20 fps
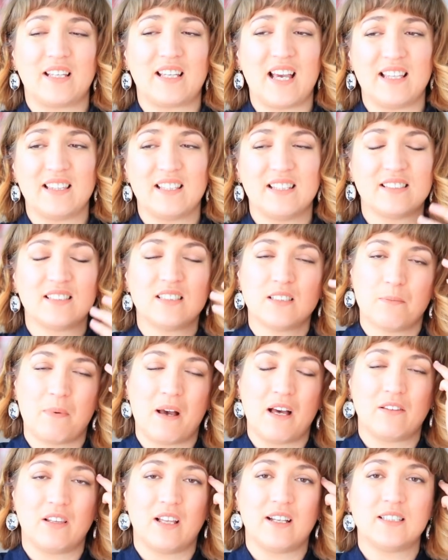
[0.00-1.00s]
again, this is
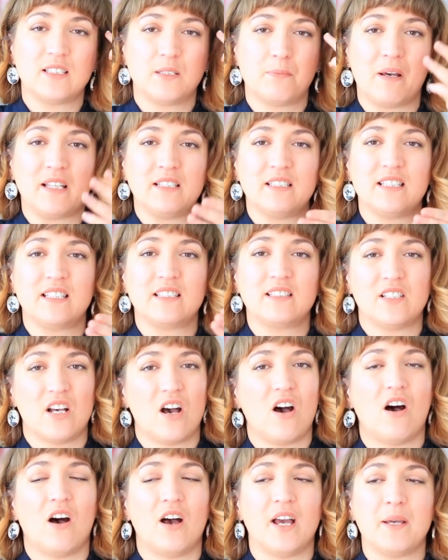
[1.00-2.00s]
about like spending
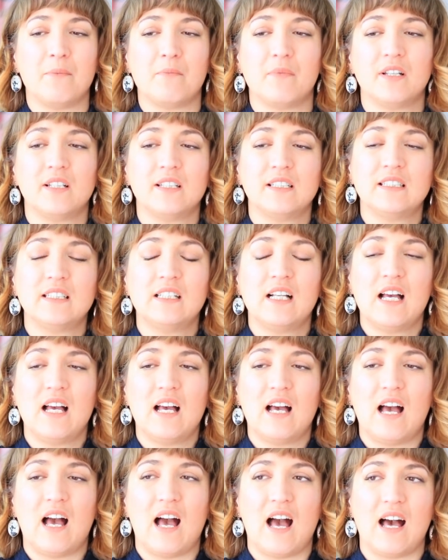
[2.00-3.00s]
time
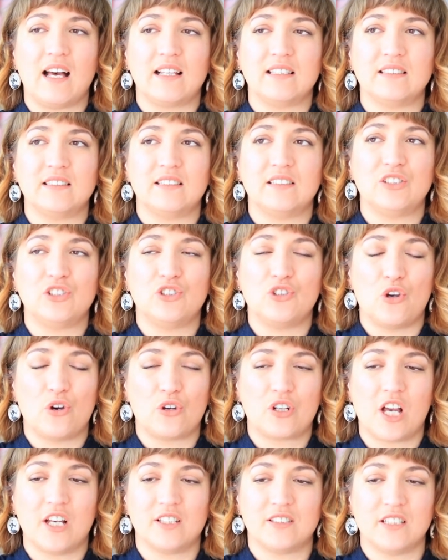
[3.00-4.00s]
and
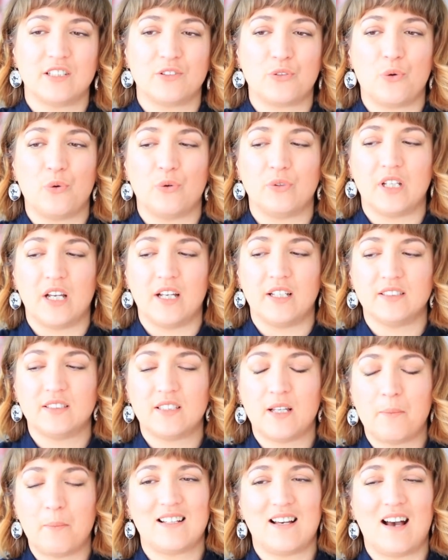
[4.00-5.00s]
not cutting
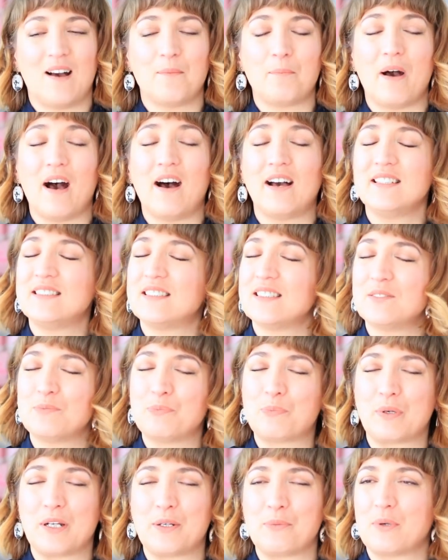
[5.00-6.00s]
corners. But I
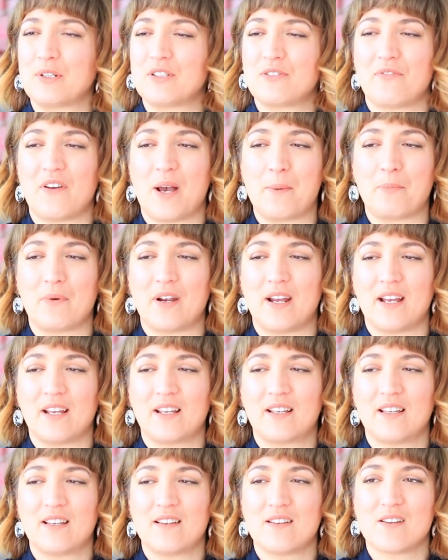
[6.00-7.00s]
didn't pre-wash
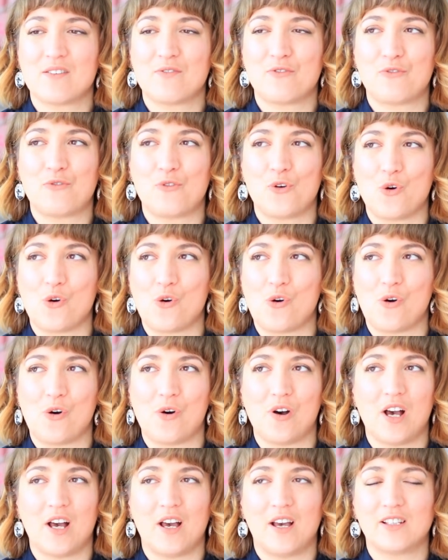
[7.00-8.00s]
fabric
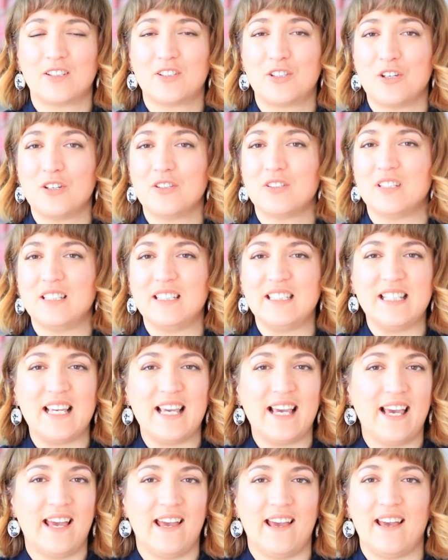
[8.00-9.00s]
for a good
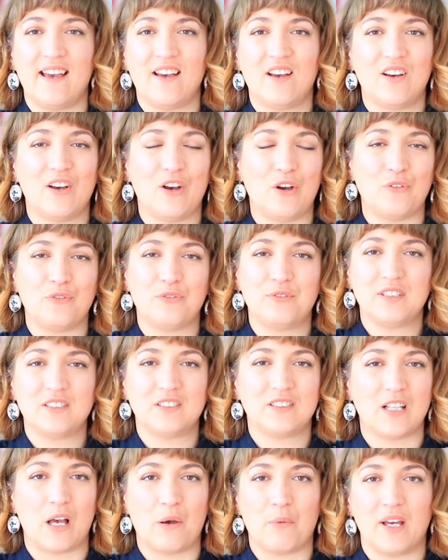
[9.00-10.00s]
year of
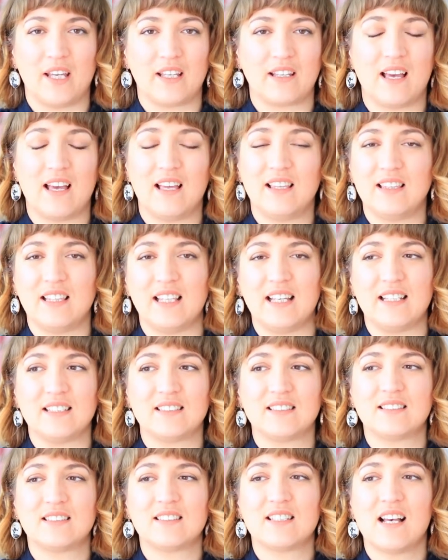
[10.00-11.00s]
sewing, at
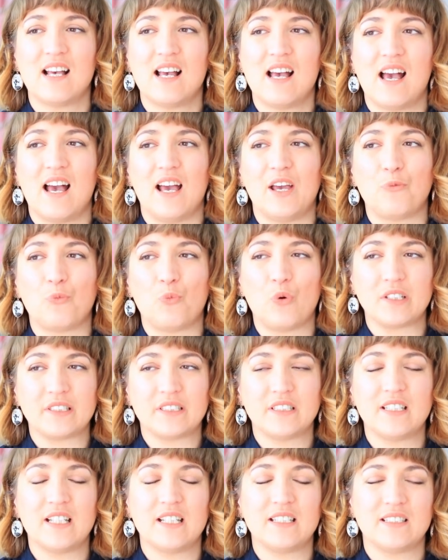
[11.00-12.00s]
least. It
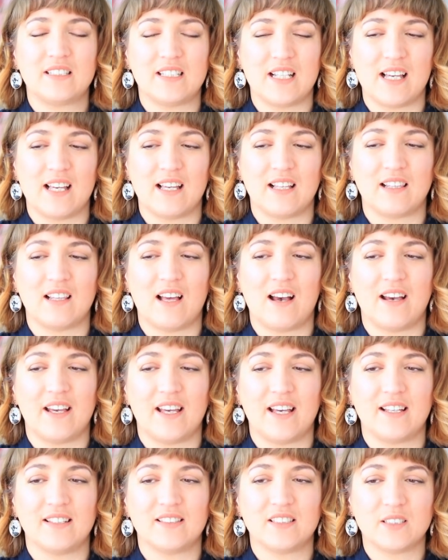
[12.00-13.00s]
wasn't until I
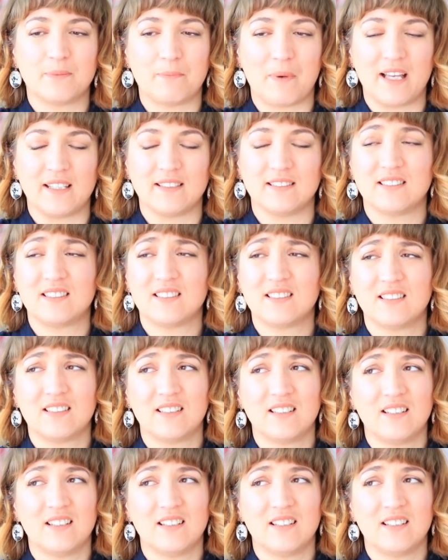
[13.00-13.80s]
had spent